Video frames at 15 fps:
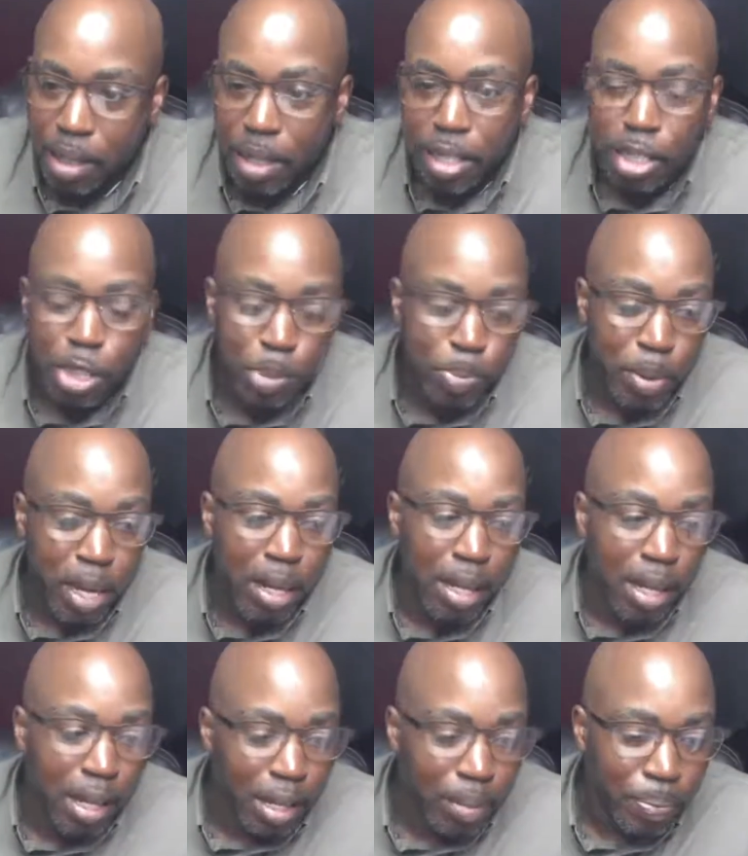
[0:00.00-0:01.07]

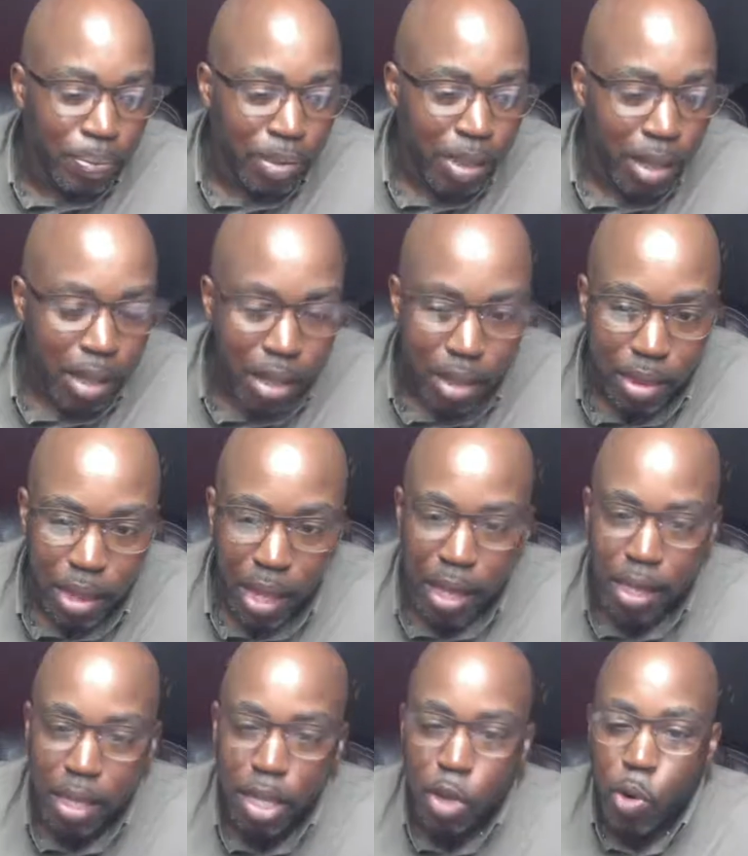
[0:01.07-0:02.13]
Spitting,
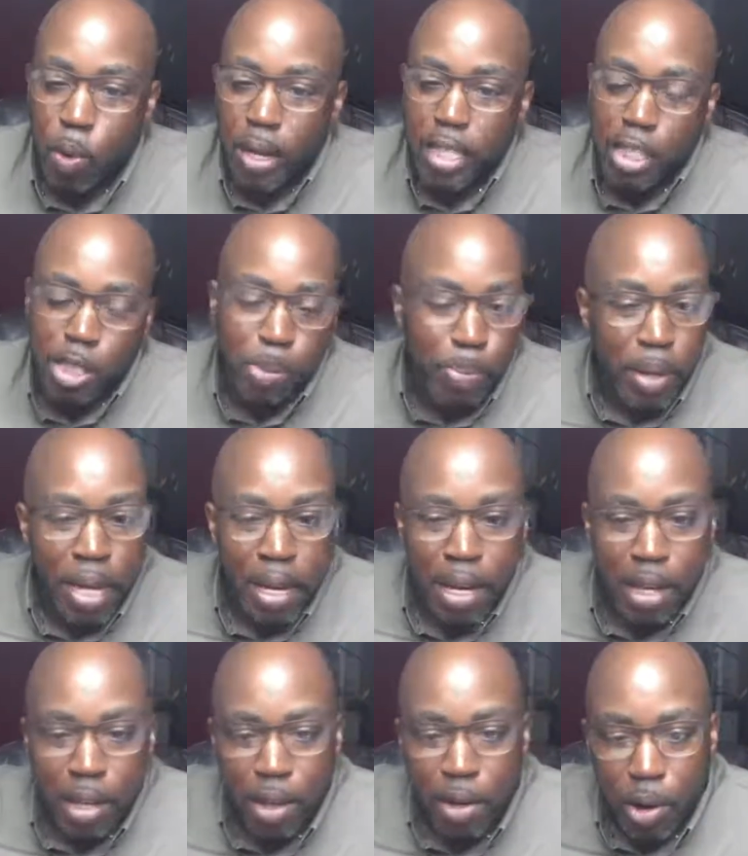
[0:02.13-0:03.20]
they equate
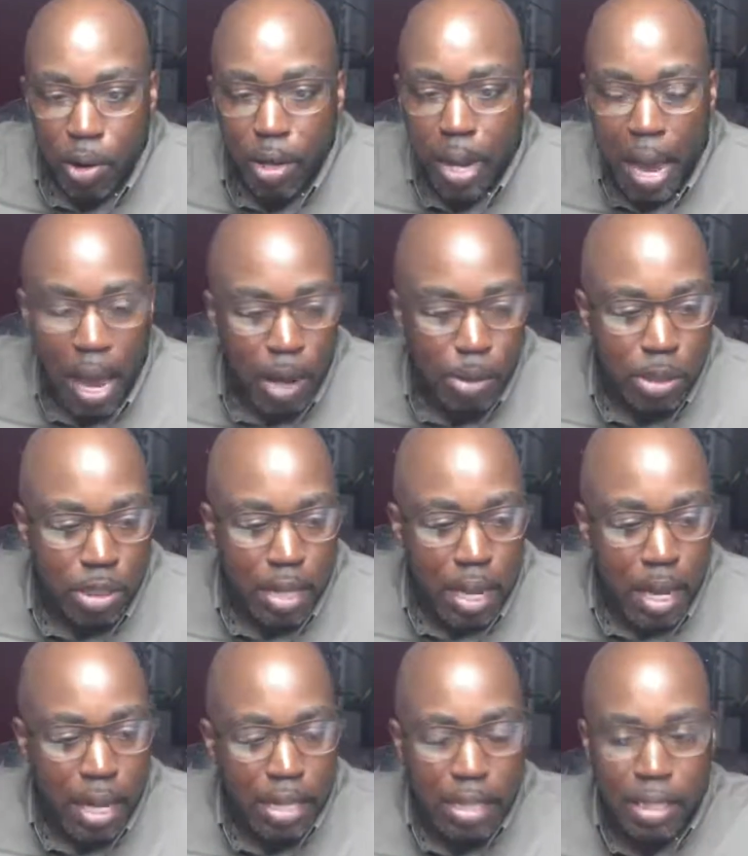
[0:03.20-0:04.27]
spitting on the
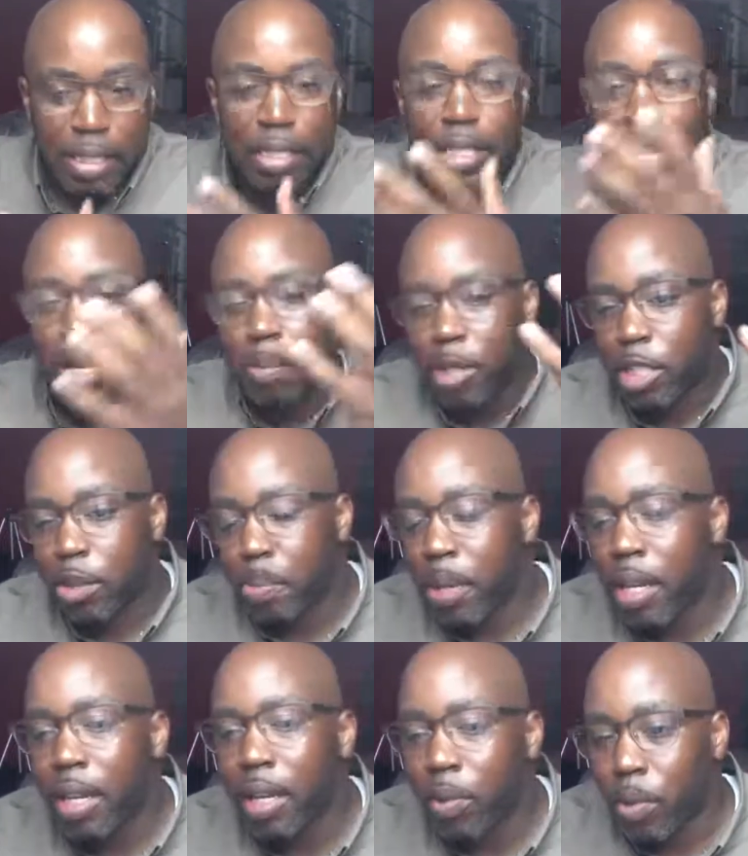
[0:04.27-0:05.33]
outside as the same as
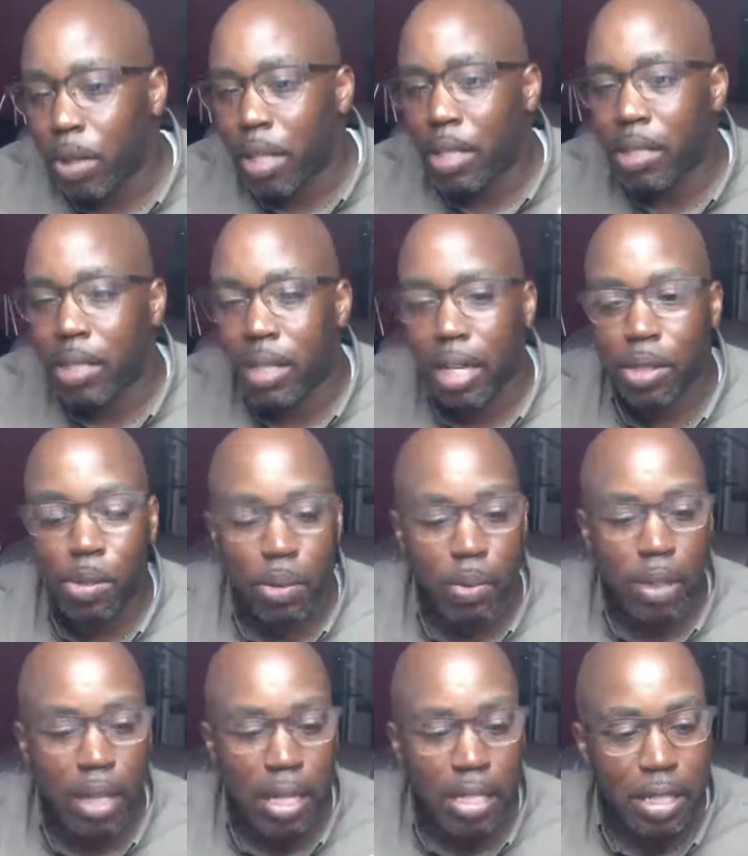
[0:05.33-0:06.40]
spitting within a sexual
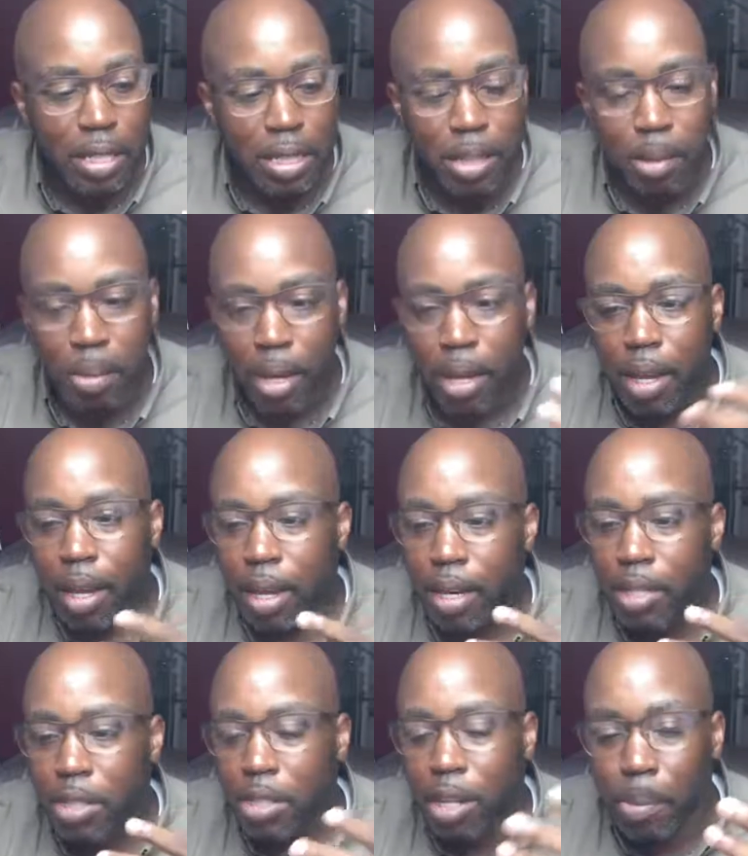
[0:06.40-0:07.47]
relationship. And
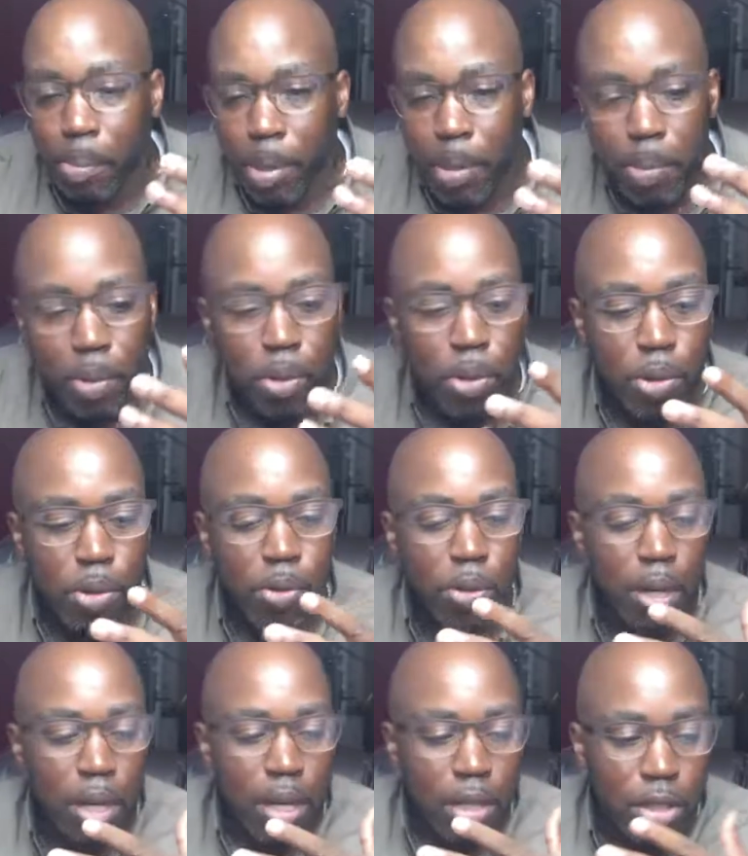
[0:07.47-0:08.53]
there's some people
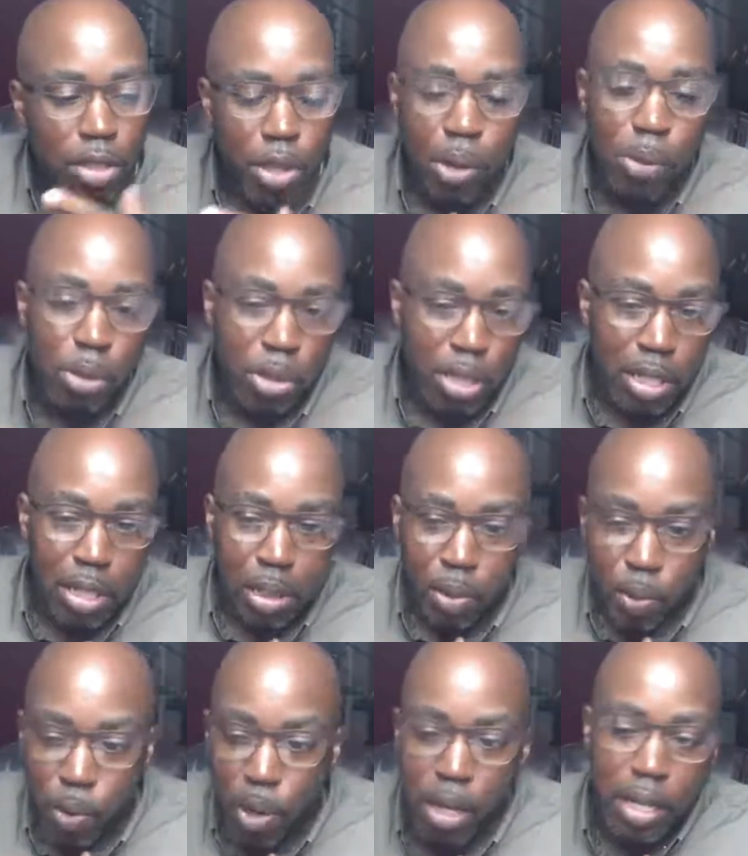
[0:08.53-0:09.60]
who don't see it.
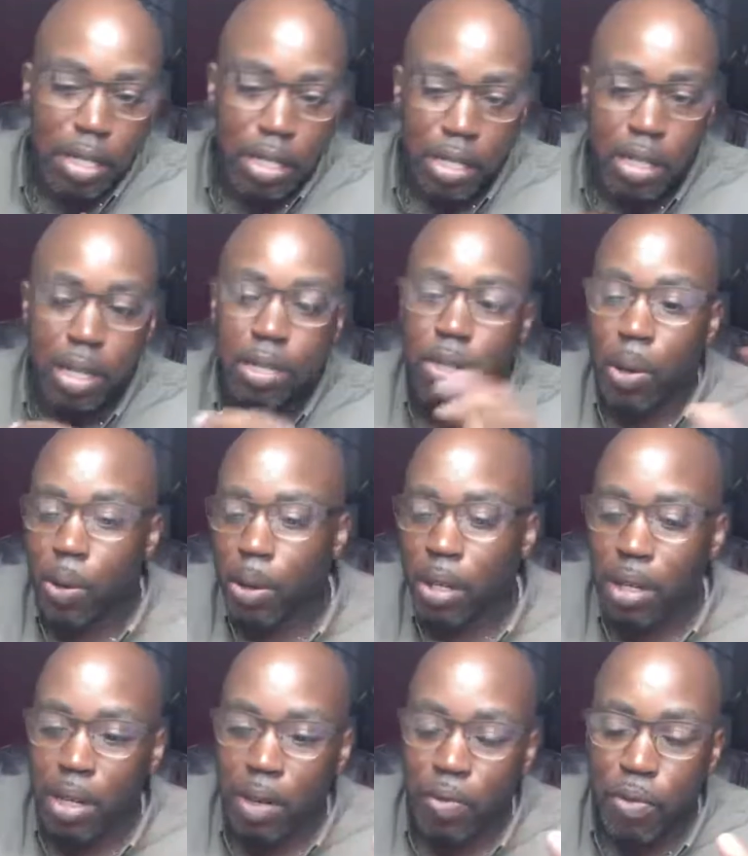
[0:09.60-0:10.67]
One is totally
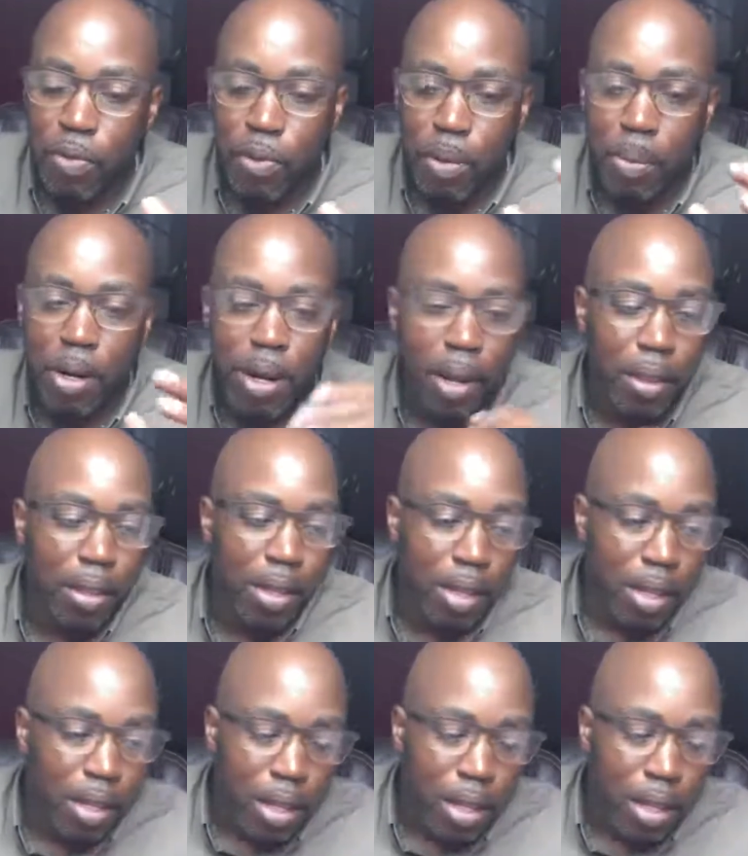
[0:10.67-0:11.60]
different from the other.